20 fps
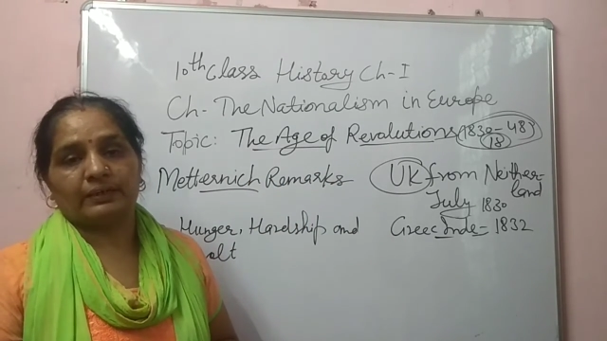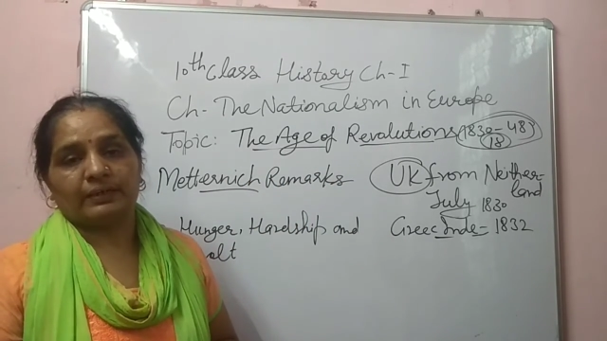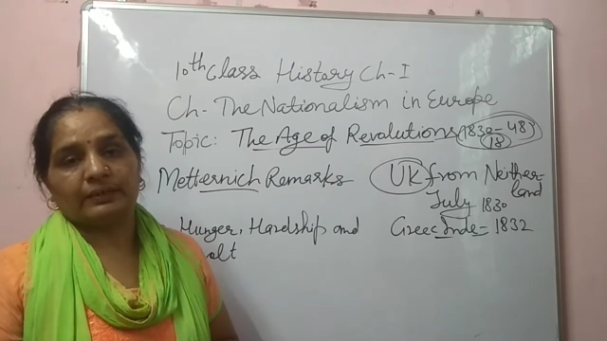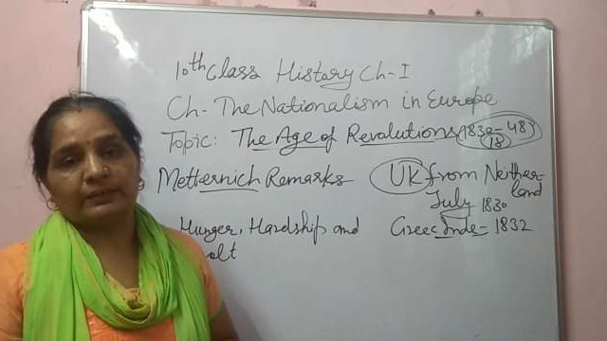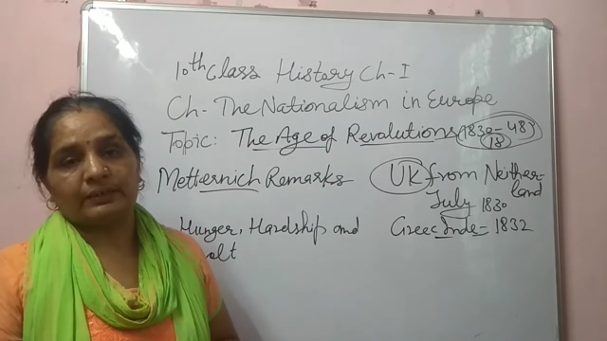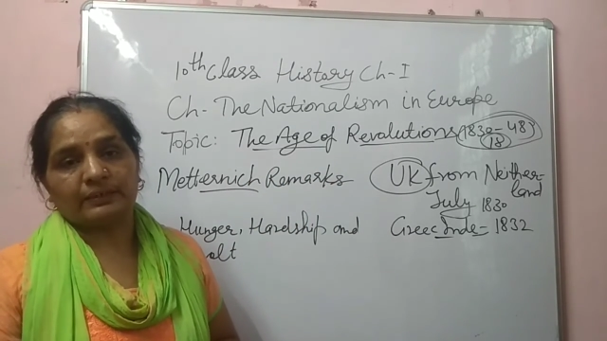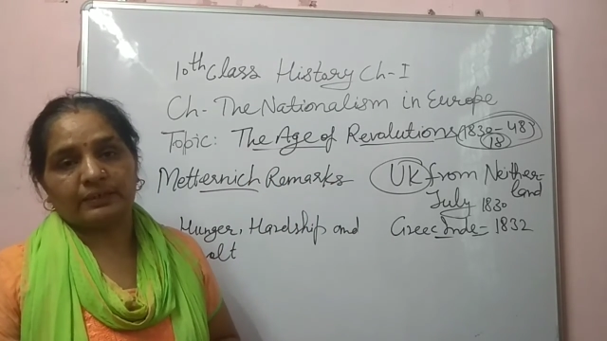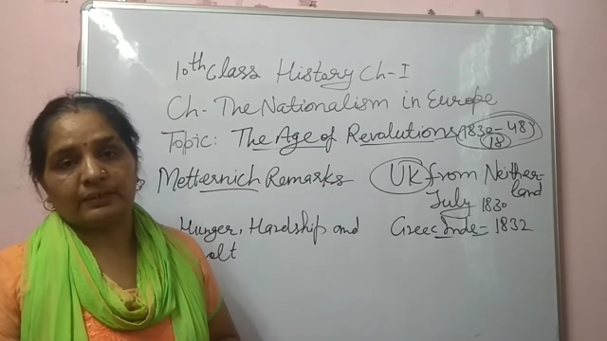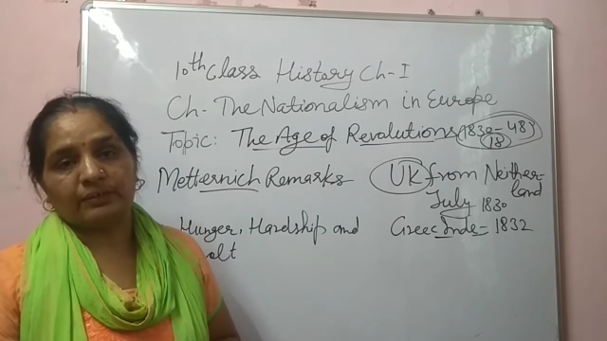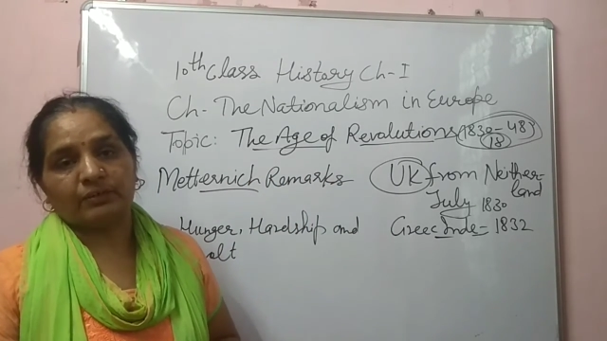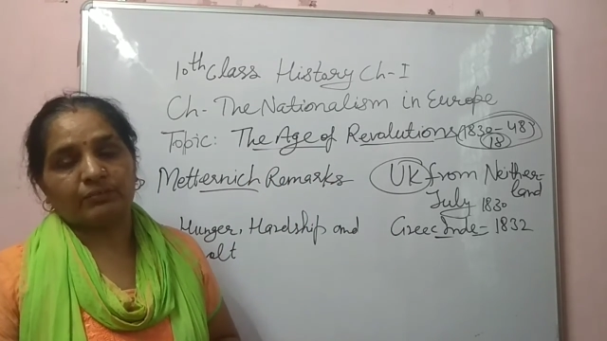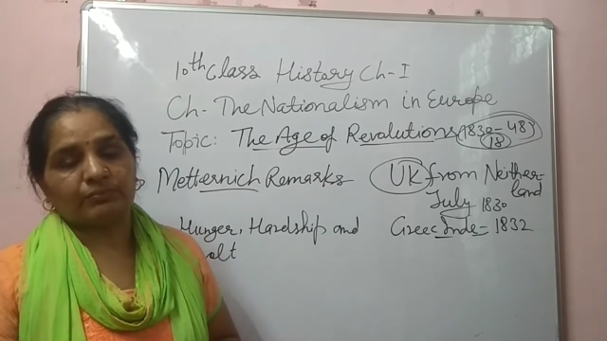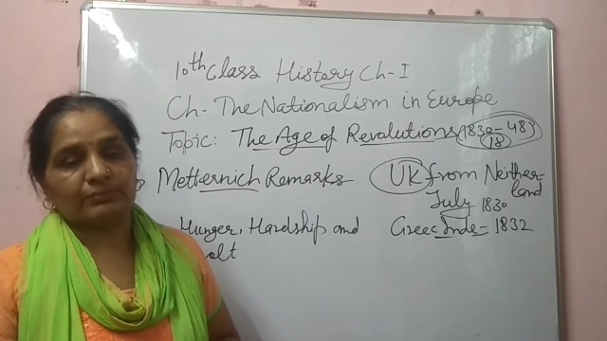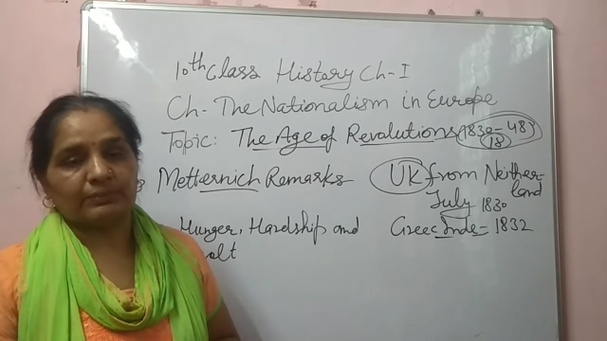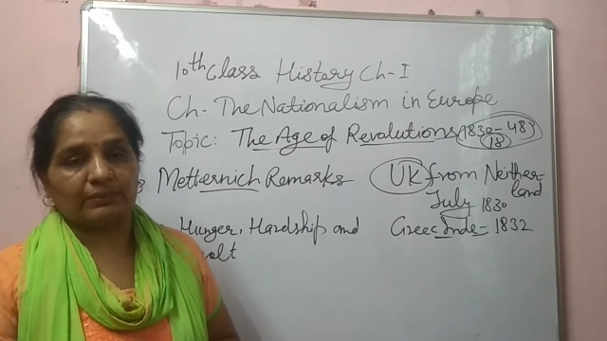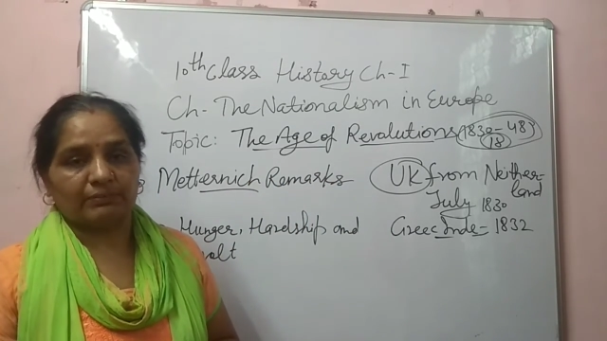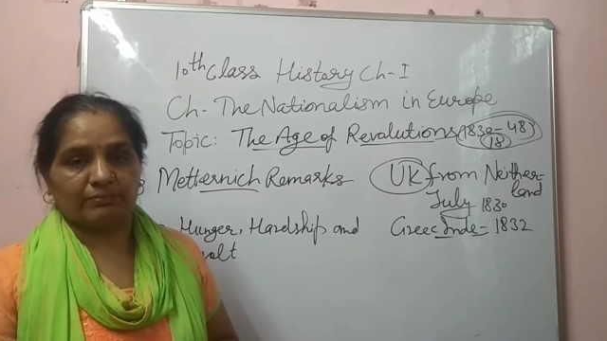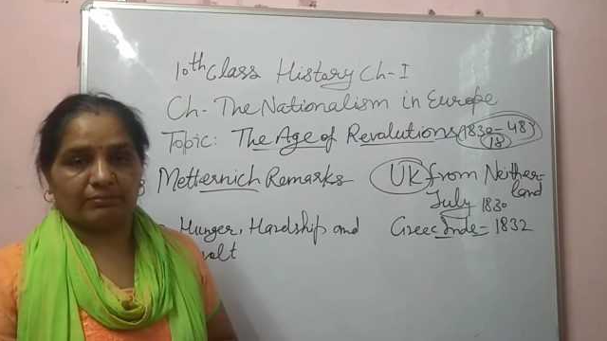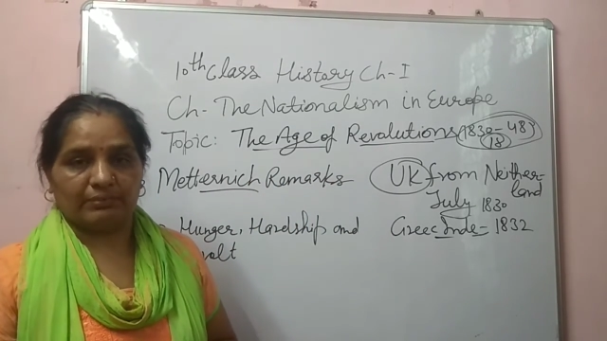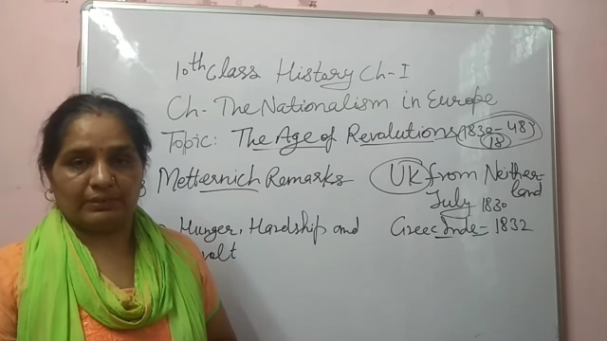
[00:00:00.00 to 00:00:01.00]
country
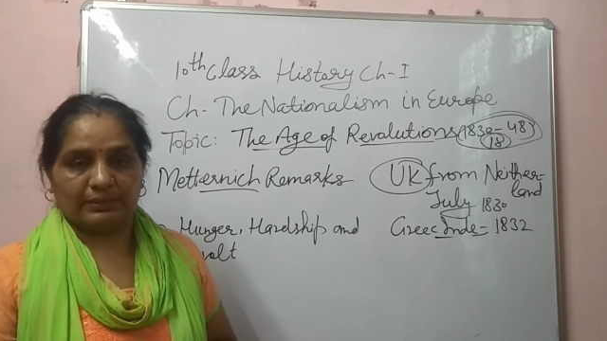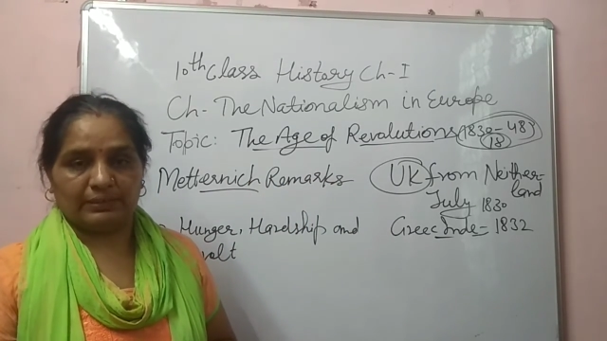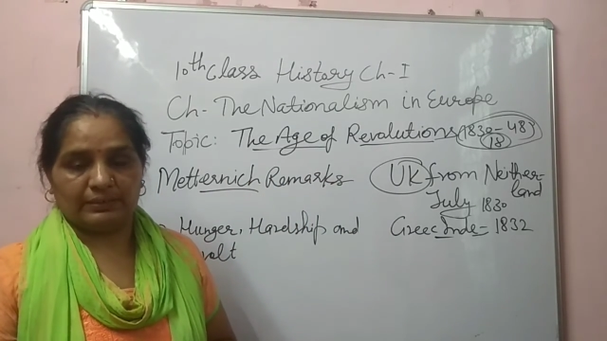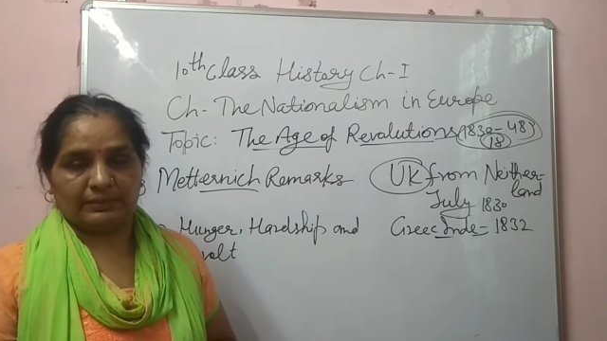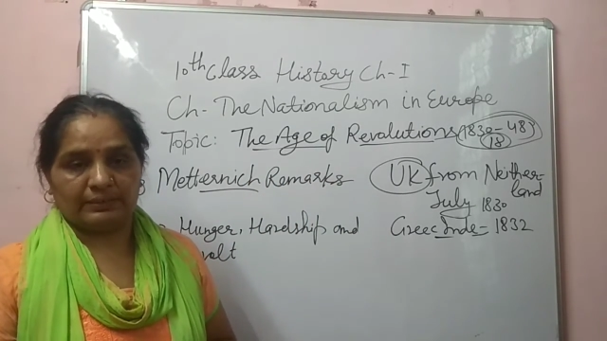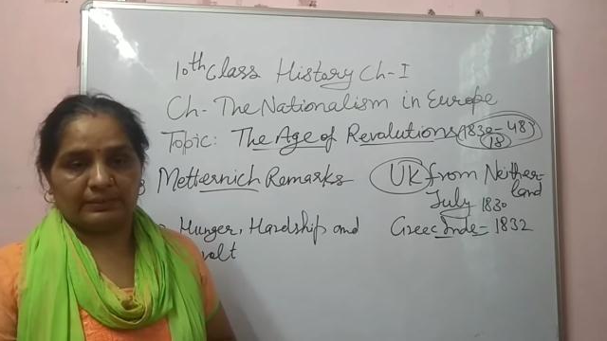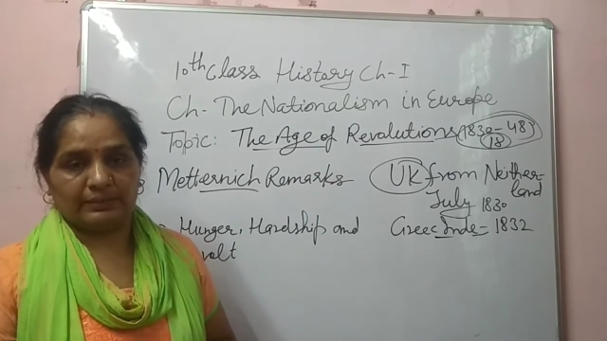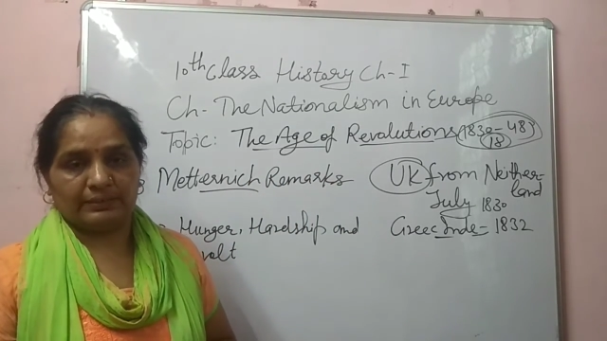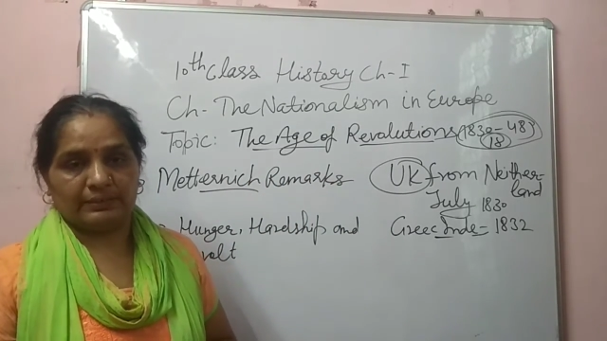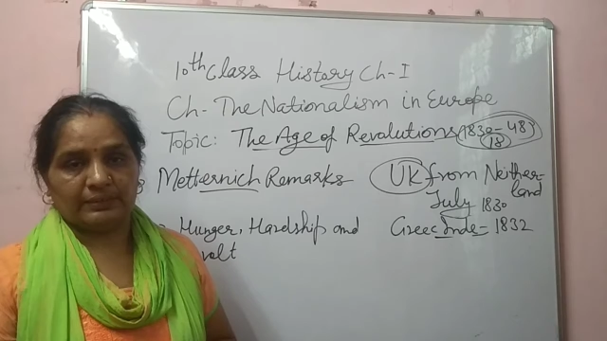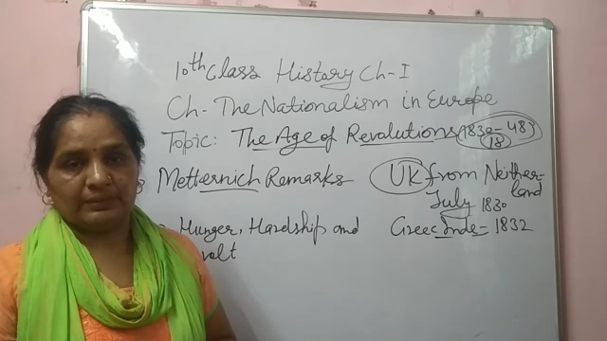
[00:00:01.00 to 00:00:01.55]
of the world